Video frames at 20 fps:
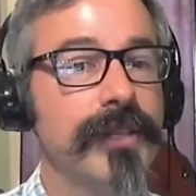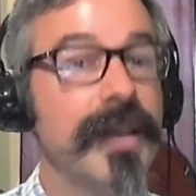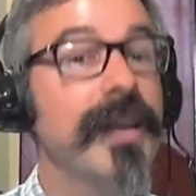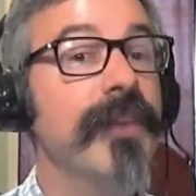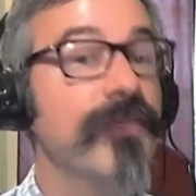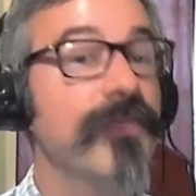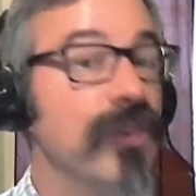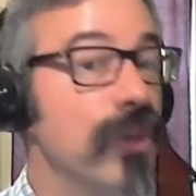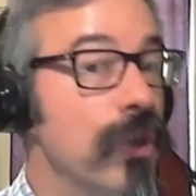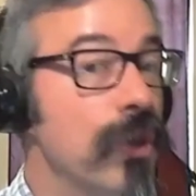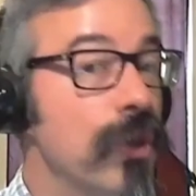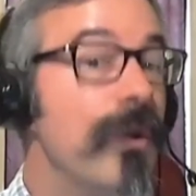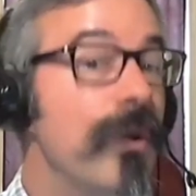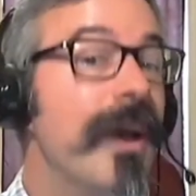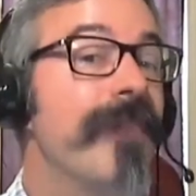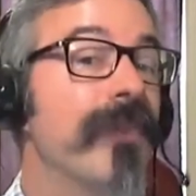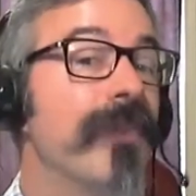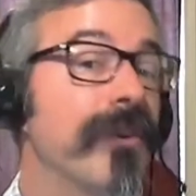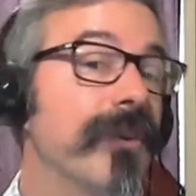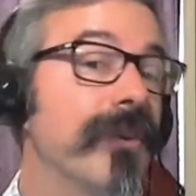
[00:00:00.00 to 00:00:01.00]
And if you
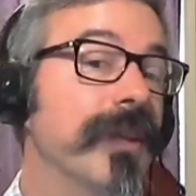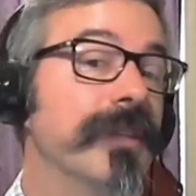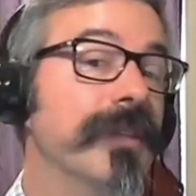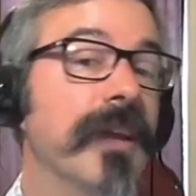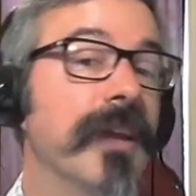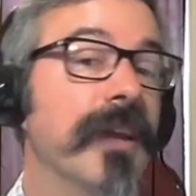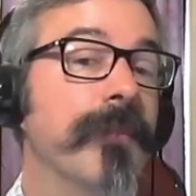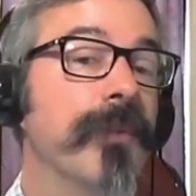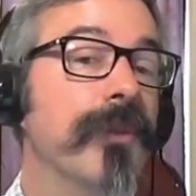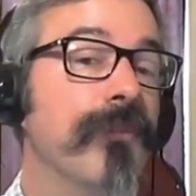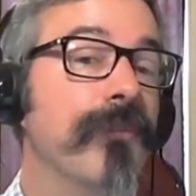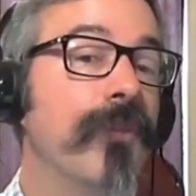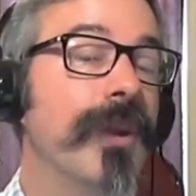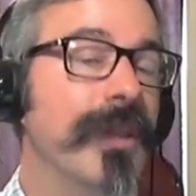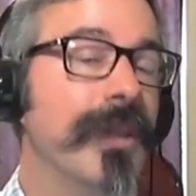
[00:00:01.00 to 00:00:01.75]
have a good example of what